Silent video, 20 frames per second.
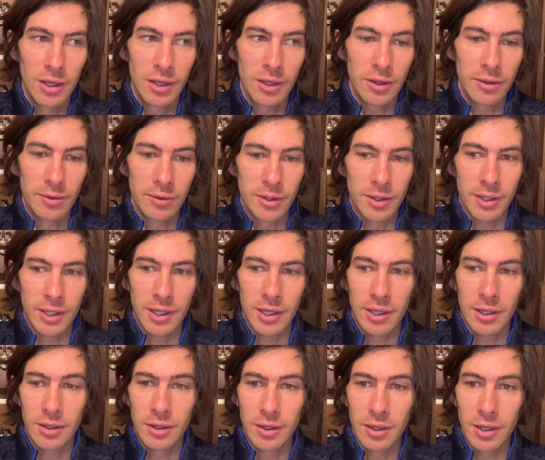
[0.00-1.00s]
you look
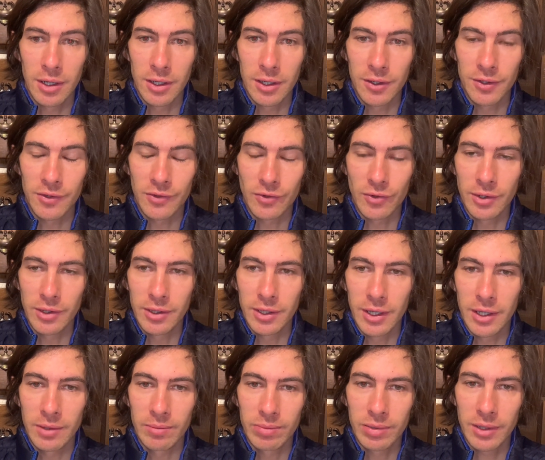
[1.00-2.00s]
at a street
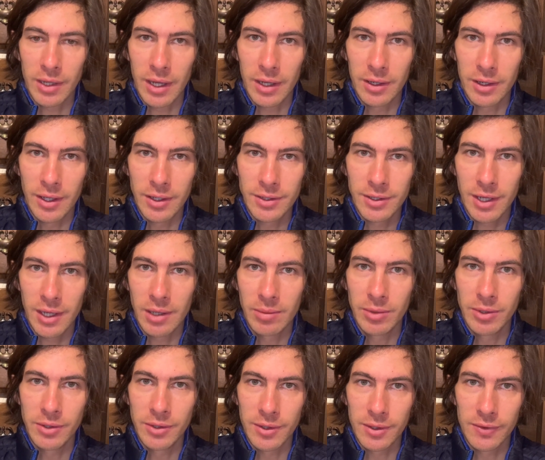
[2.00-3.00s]
lamp at nighttime
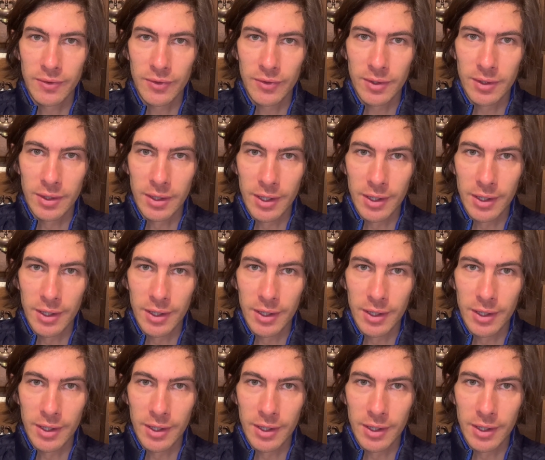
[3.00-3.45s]
and you can see